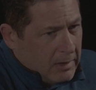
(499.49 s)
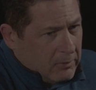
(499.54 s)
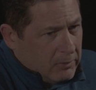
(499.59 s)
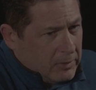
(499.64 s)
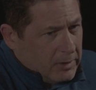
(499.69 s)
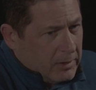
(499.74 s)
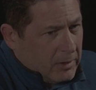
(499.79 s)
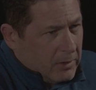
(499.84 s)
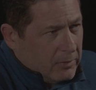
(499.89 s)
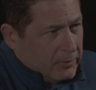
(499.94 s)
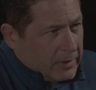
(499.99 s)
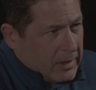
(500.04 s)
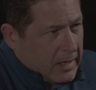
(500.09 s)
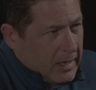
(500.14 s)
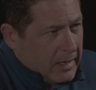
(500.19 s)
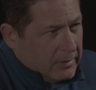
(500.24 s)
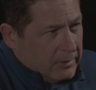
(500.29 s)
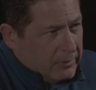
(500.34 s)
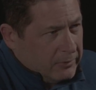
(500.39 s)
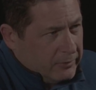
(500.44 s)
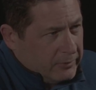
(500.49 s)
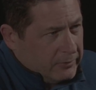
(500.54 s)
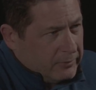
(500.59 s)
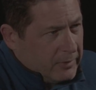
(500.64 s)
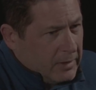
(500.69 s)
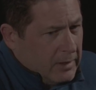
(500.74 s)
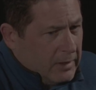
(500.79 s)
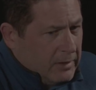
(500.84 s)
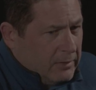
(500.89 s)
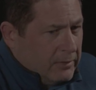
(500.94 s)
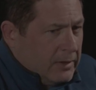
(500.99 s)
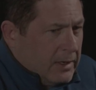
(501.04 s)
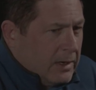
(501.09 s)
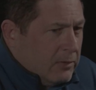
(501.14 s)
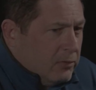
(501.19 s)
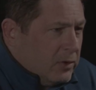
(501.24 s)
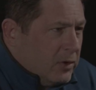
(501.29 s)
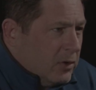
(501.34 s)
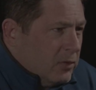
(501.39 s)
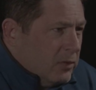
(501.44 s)
I would hit all the colleges, then
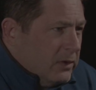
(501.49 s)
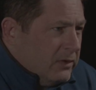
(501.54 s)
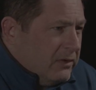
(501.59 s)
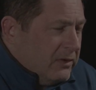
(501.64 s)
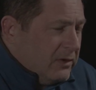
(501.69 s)
I would go